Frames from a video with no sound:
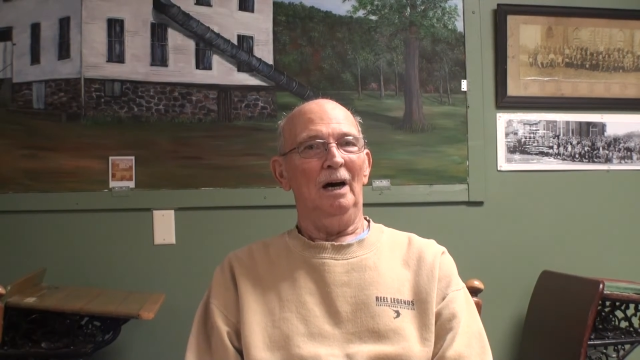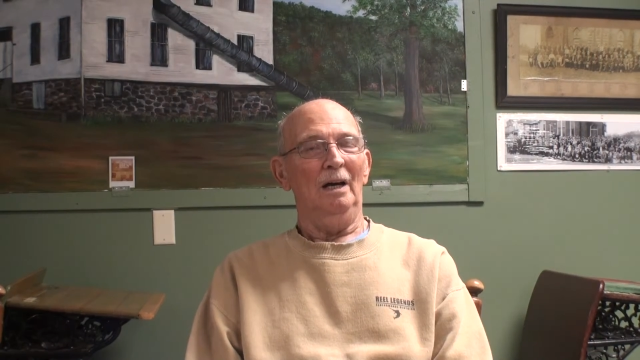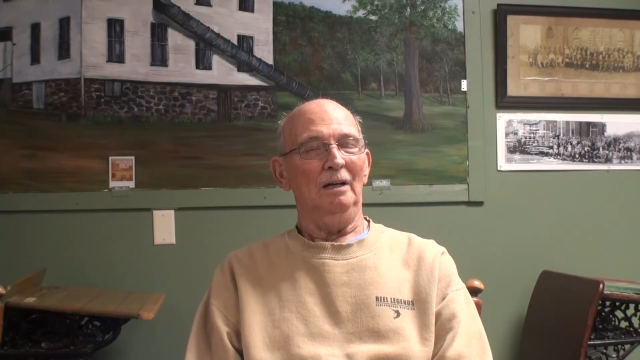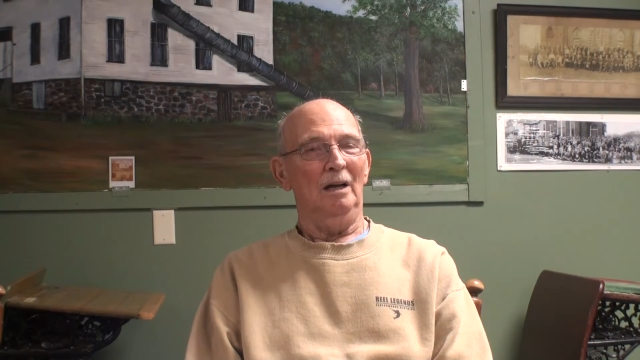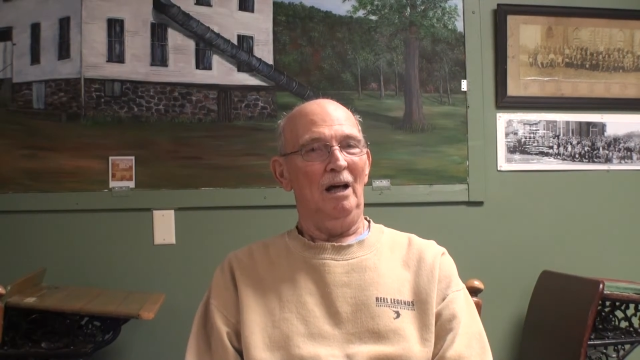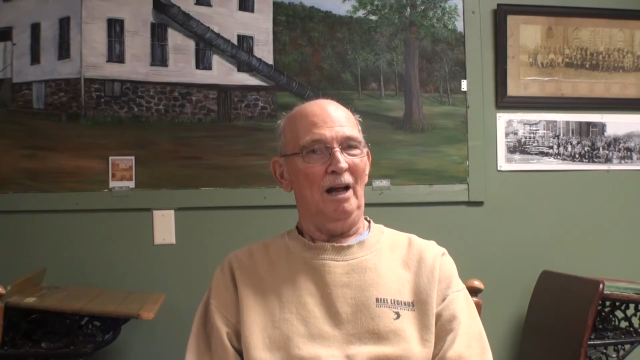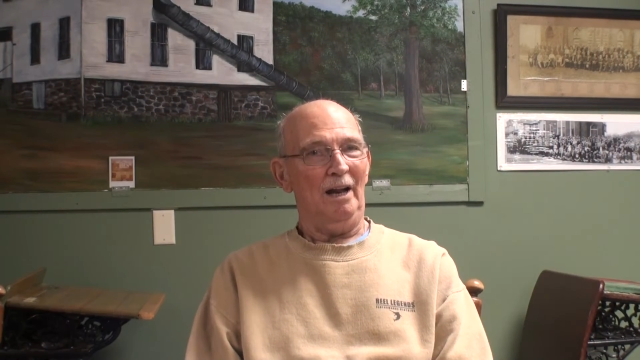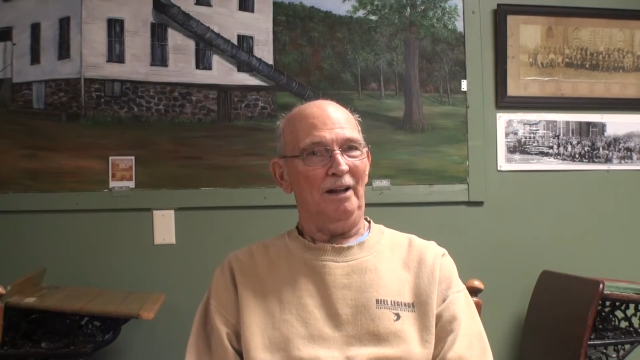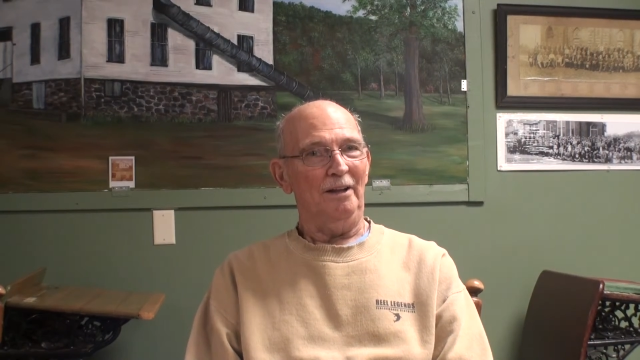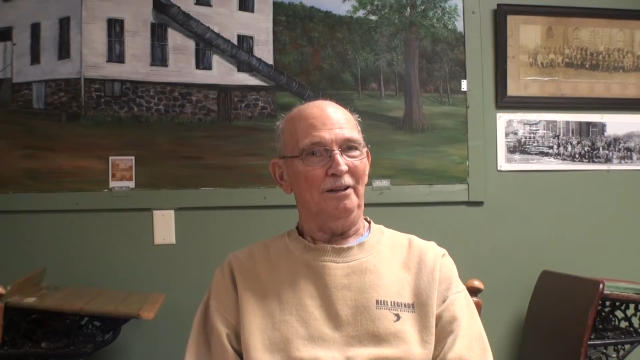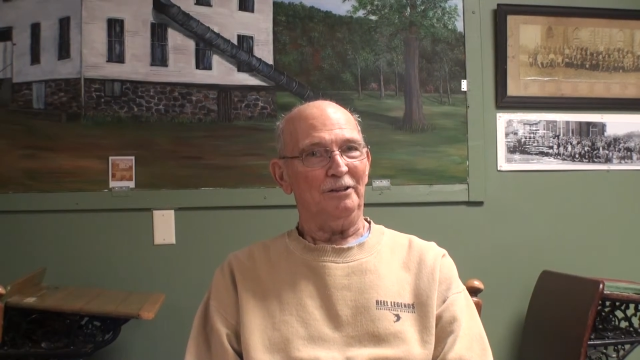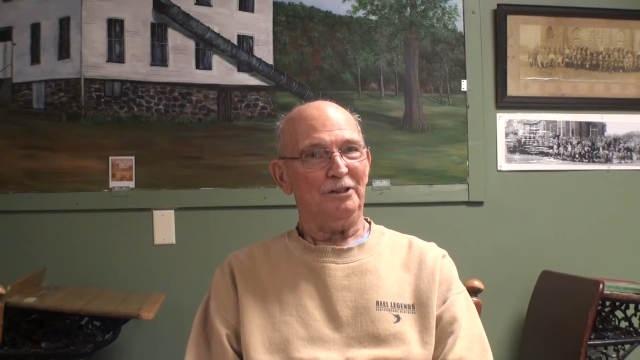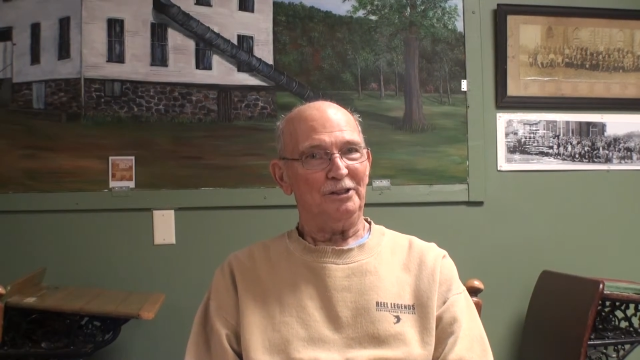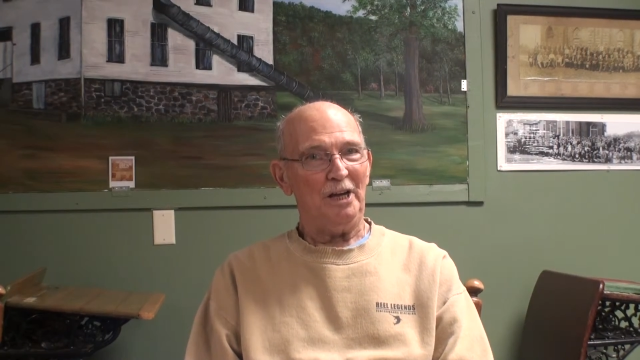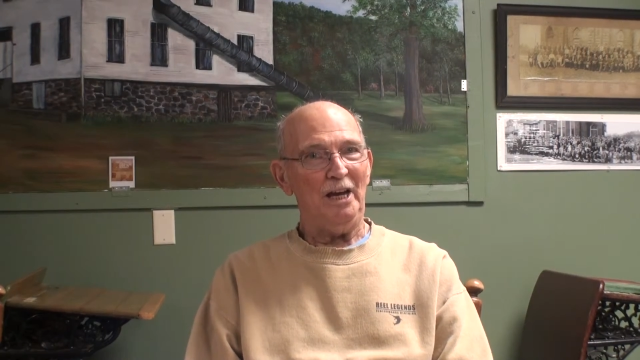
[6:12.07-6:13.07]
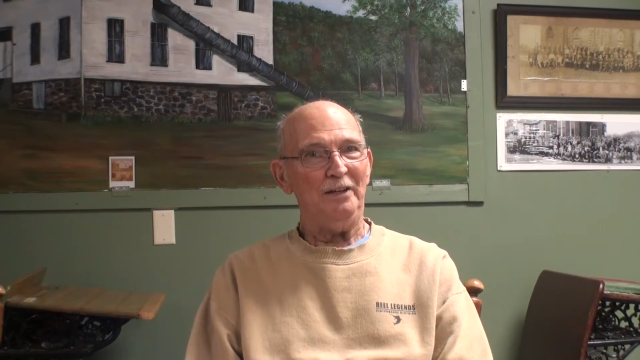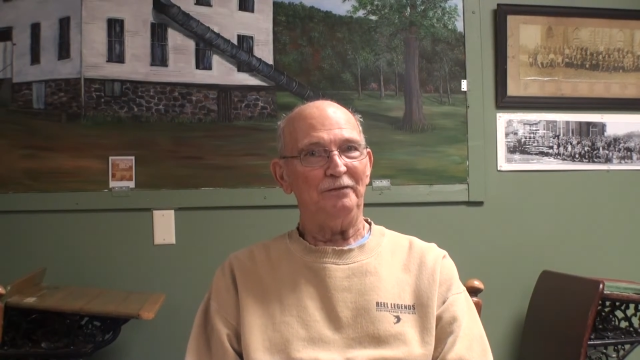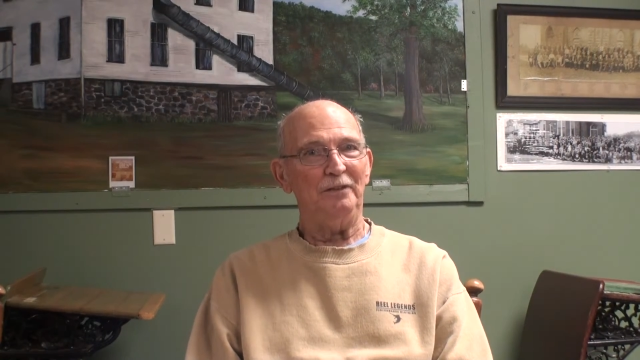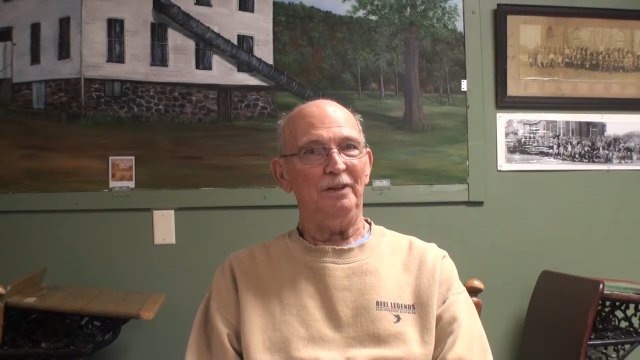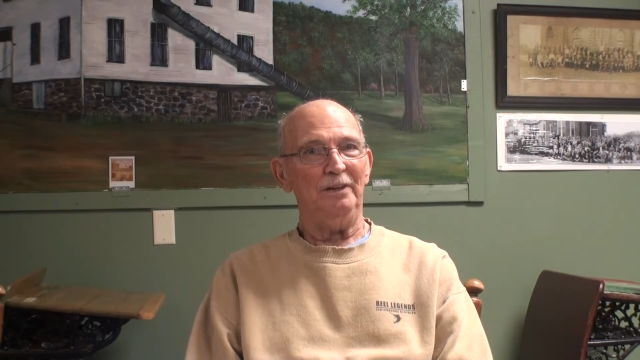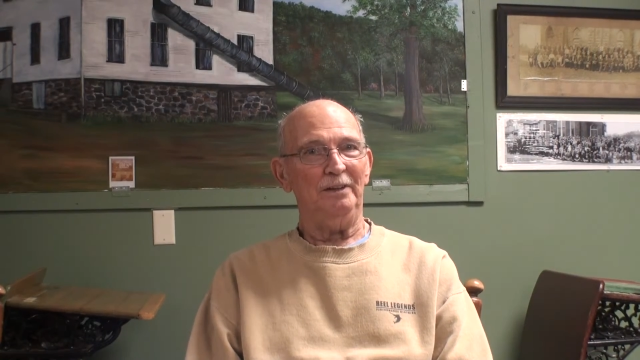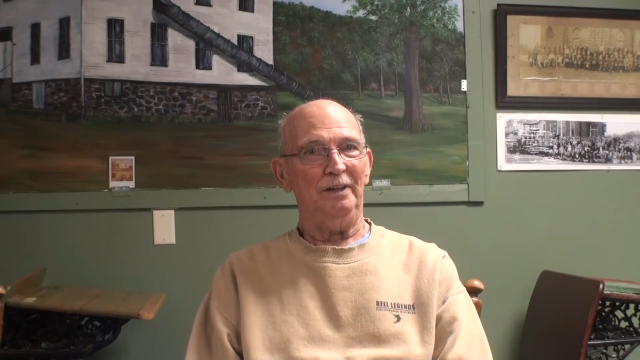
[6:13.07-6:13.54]
A lot of the
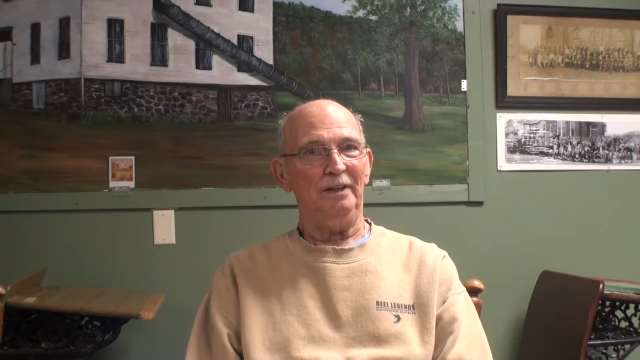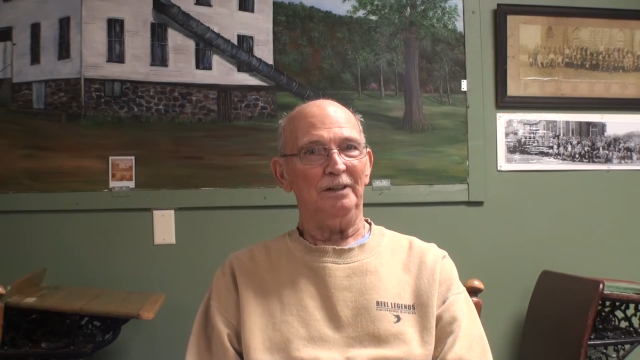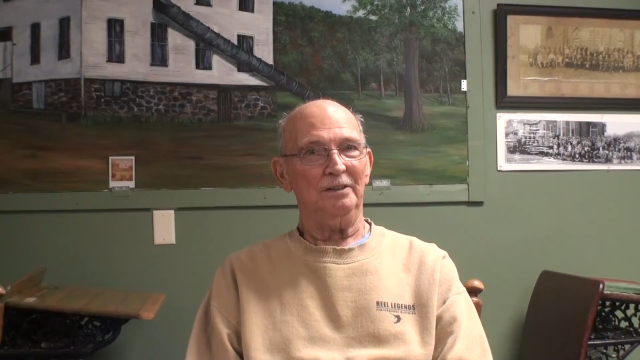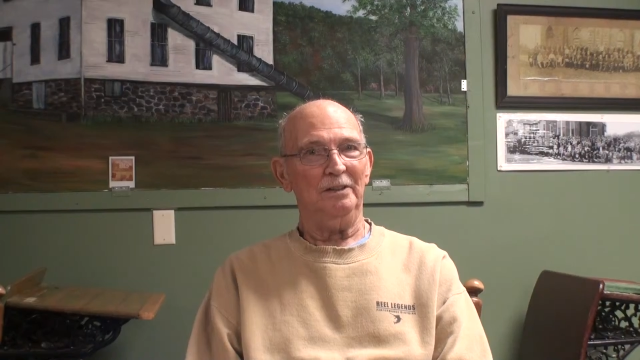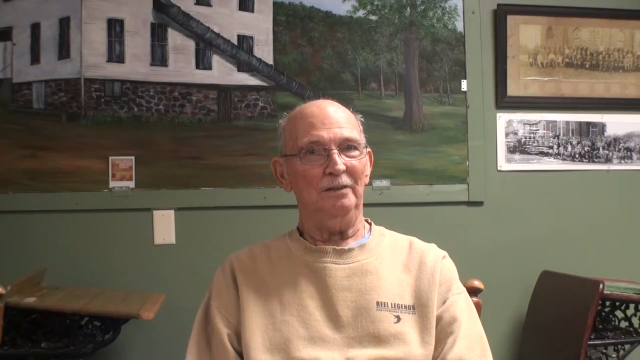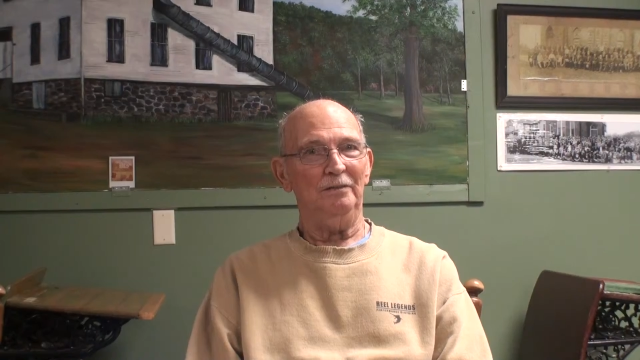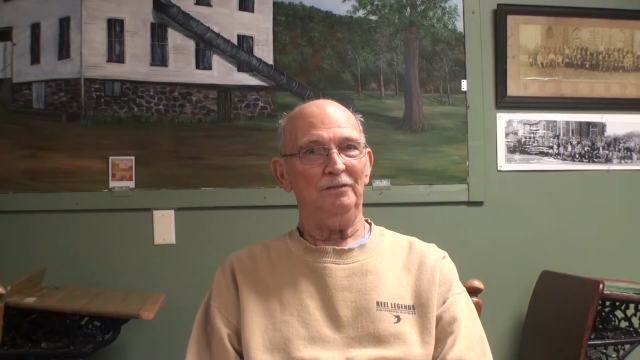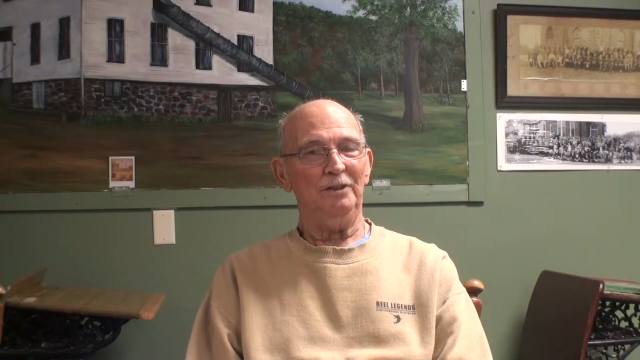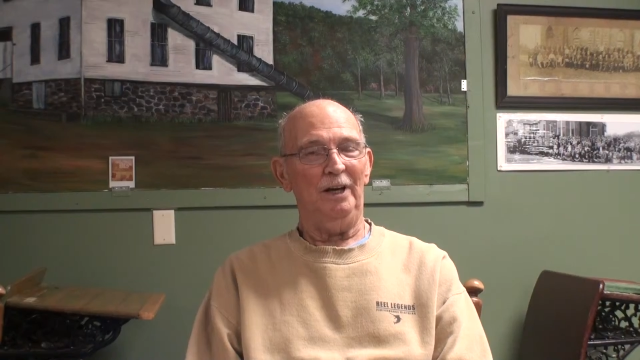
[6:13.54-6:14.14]
safety things have